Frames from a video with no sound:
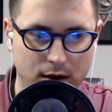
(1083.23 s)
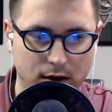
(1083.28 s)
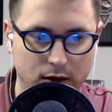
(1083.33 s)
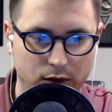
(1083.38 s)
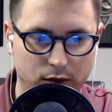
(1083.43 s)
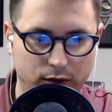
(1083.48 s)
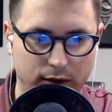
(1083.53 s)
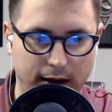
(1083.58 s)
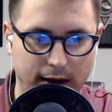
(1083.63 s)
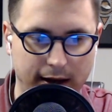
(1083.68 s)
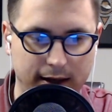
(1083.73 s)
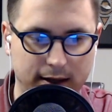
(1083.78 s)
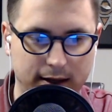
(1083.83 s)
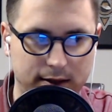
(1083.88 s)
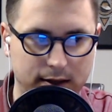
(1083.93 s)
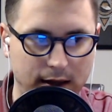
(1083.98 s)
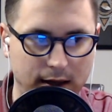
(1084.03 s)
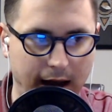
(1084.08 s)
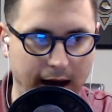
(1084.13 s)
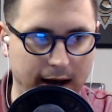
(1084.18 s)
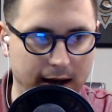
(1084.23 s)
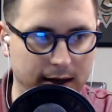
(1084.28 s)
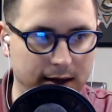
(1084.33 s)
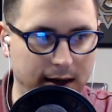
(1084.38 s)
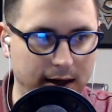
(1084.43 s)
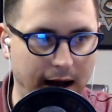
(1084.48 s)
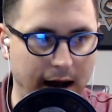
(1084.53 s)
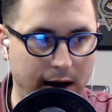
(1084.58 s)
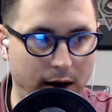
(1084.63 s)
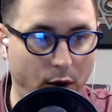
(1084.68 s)
right?
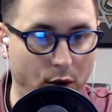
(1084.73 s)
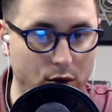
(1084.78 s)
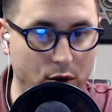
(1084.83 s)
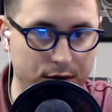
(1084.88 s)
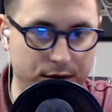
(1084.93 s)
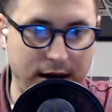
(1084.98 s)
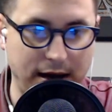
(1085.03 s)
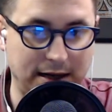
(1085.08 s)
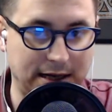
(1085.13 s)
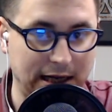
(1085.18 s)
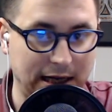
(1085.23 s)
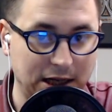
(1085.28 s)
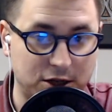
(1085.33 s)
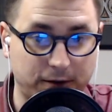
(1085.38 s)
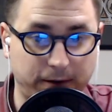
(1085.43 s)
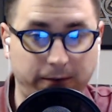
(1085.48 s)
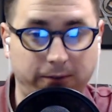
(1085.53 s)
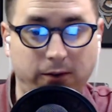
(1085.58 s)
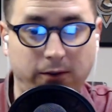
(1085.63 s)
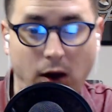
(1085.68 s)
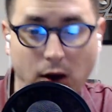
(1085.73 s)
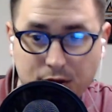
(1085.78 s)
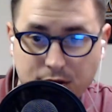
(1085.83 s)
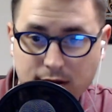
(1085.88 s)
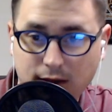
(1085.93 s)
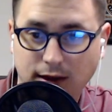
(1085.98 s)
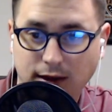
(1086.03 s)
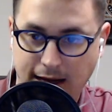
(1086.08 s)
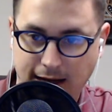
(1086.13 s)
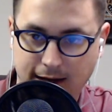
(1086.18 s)
And uh, or they teach
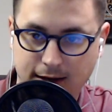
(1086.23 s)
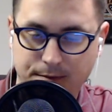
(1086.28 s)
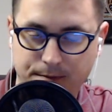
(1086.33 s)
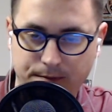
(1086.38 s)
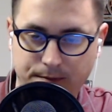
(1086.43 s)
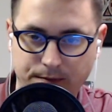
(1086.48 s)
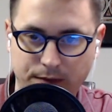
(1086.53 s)
falsely,